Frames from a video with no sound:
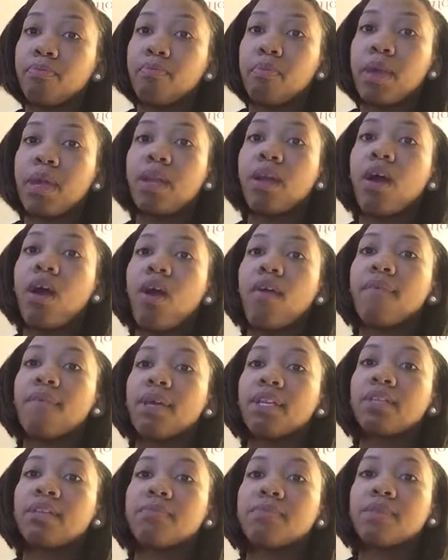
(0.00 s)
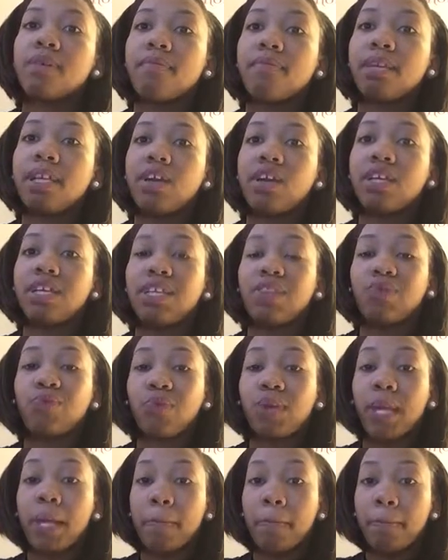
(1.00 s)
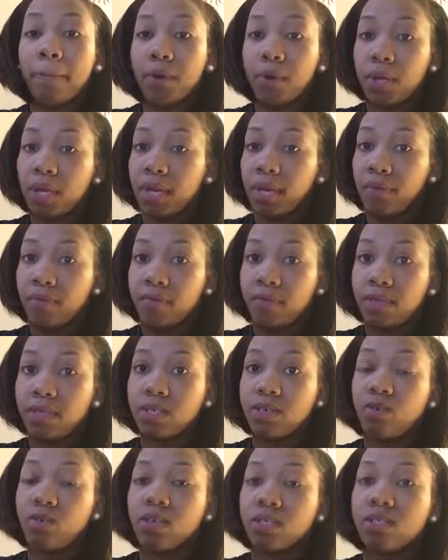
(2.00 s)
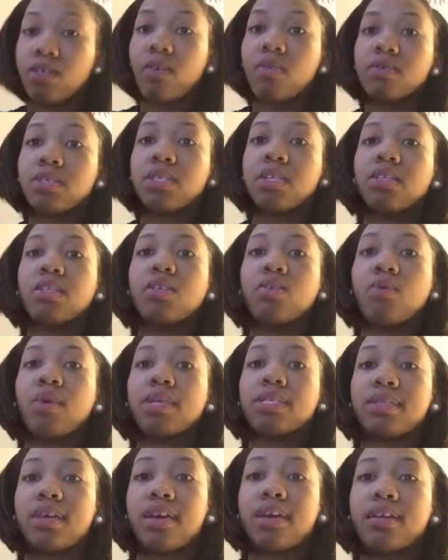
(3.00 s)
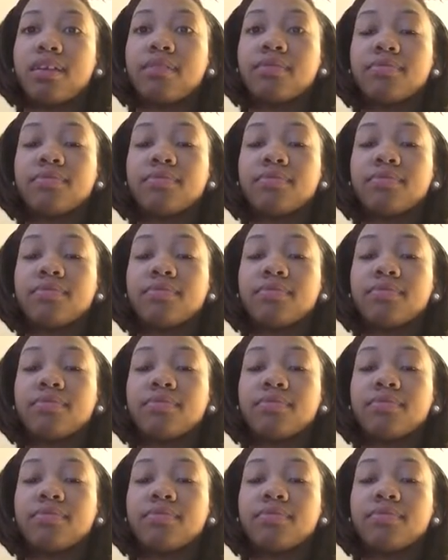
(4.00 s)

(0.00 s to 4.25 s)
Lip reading: Men are victims of nearly 3 million physical assaults in the USA.